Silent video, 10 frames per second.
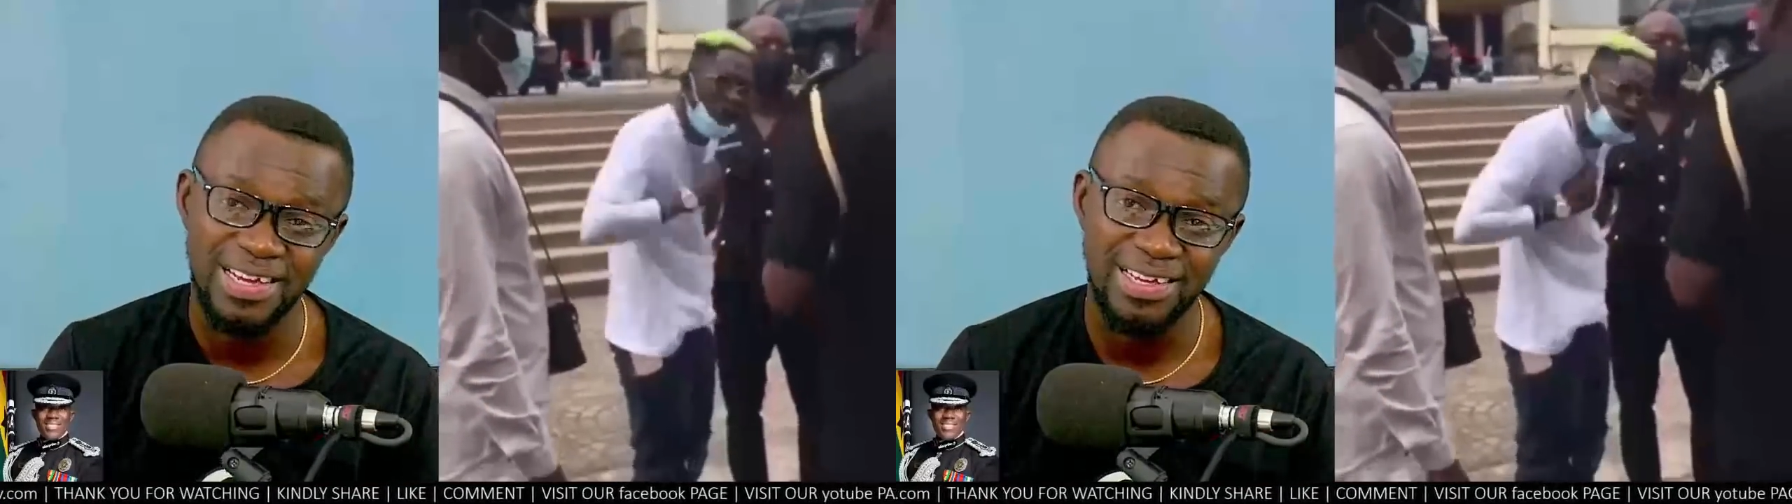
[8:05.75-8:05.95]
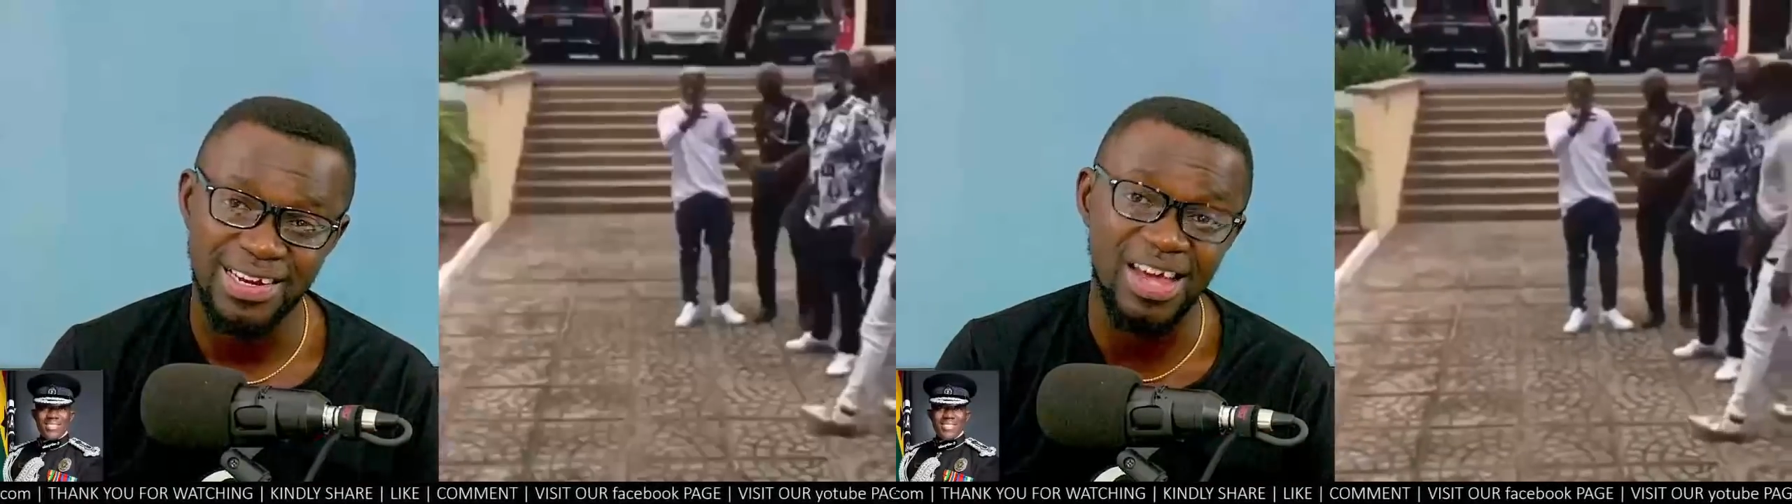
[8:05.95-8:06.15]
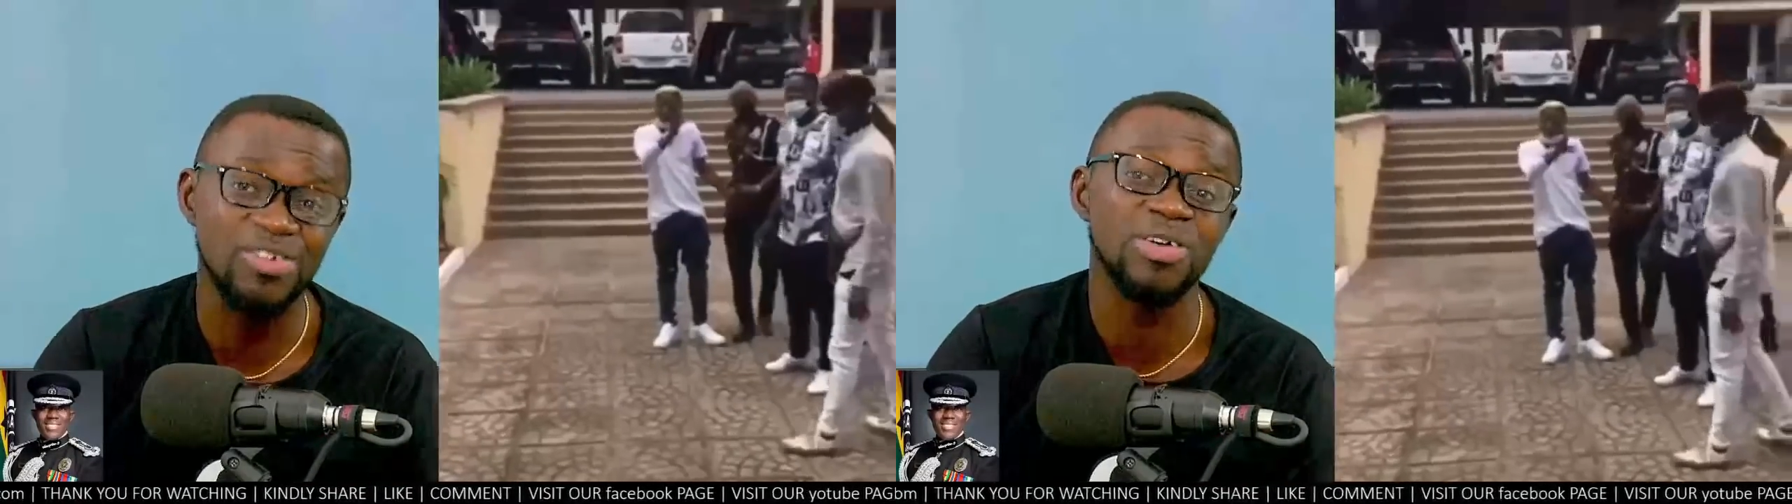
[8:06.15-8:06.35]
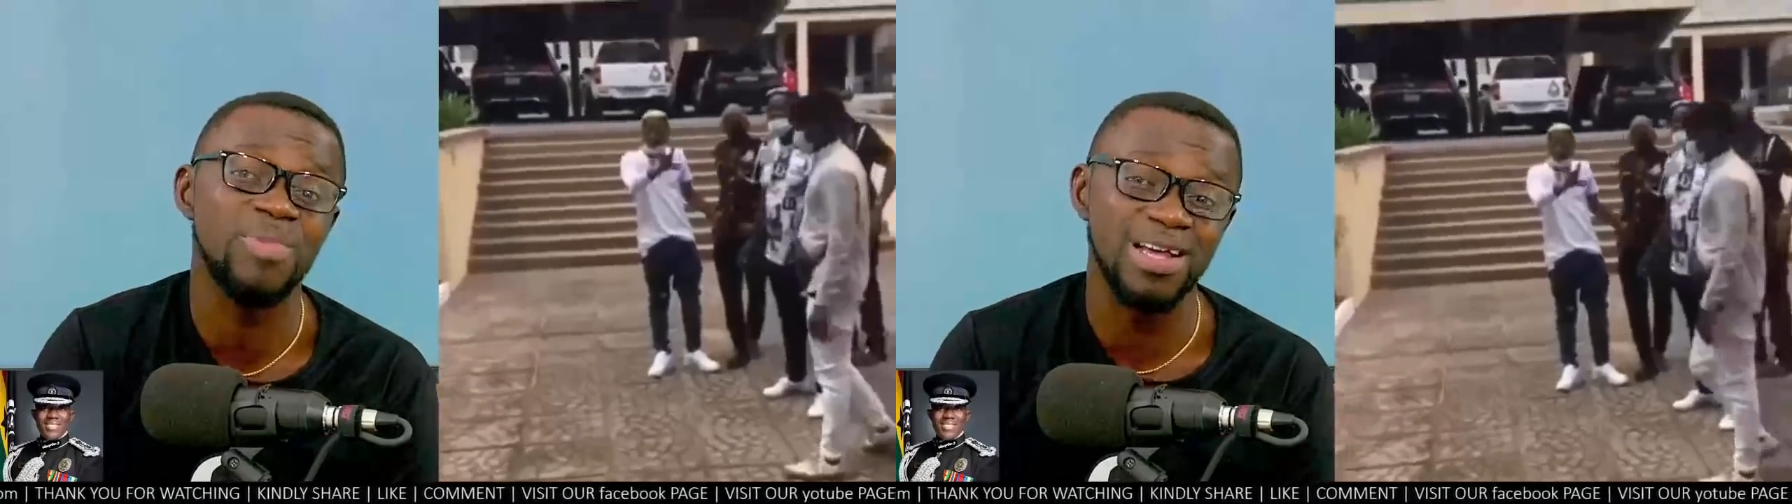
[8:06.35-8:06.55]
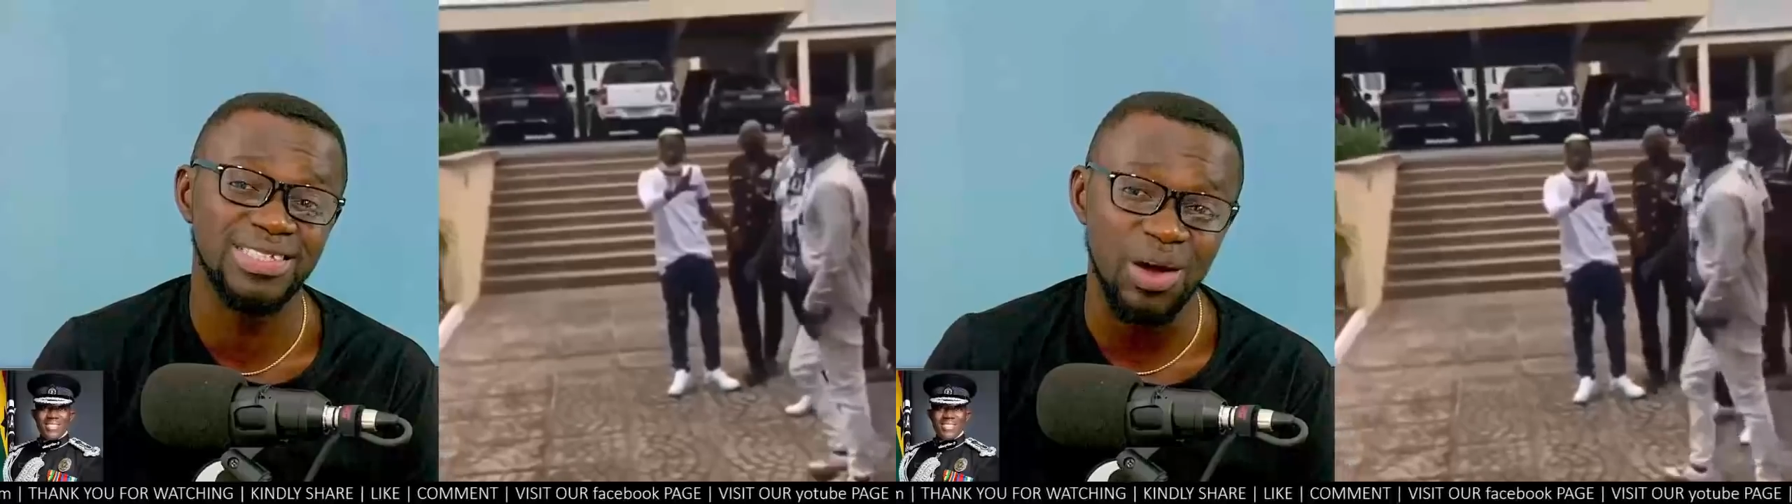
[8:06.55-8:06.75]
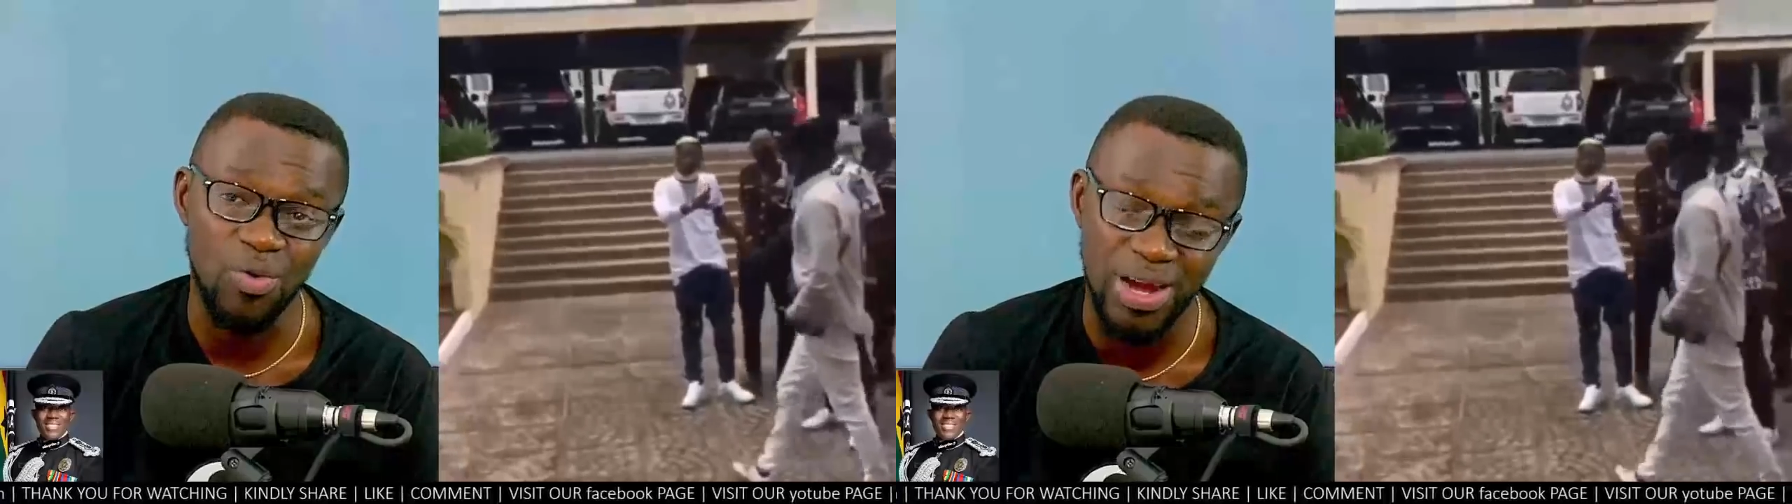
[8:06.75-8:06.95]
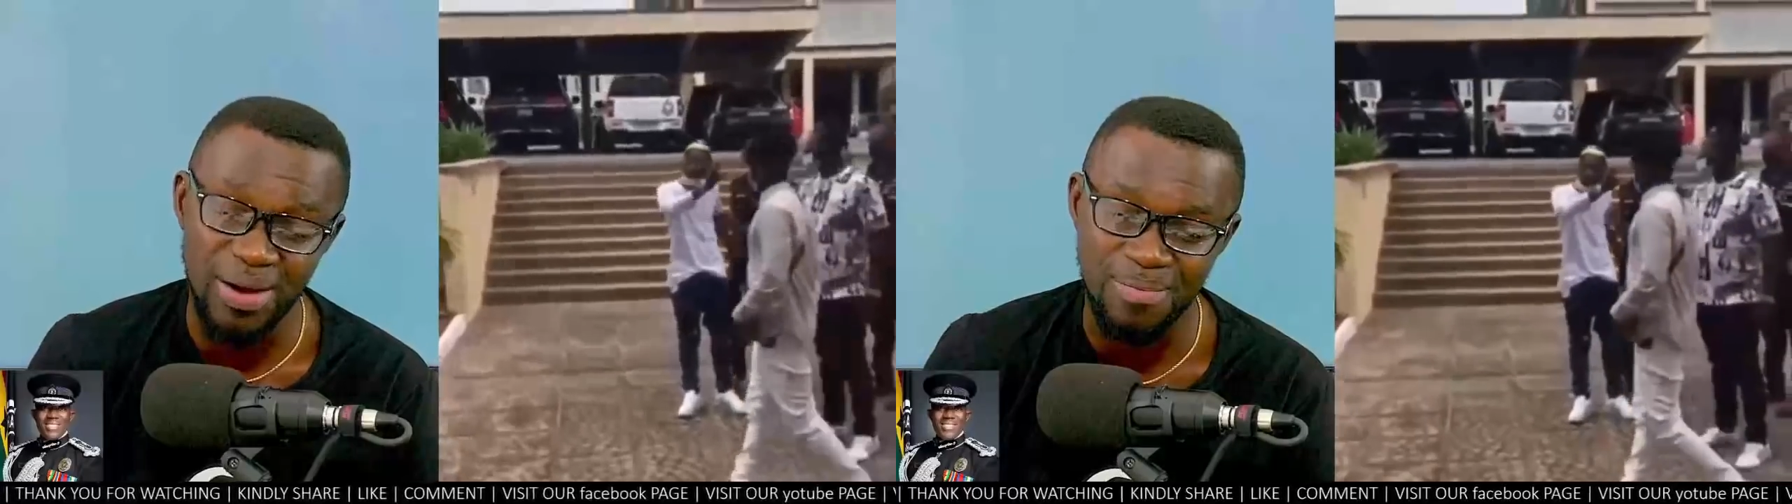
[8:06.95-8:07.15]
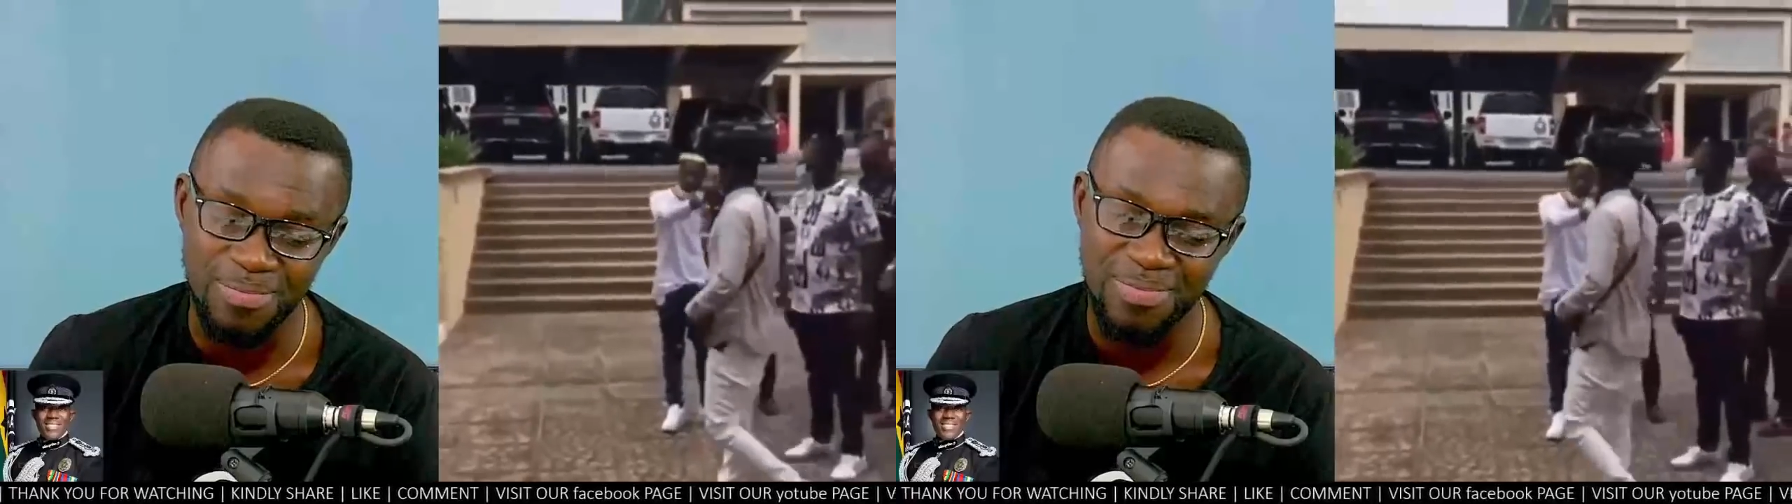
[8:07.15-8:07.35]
Now $100 now welcome.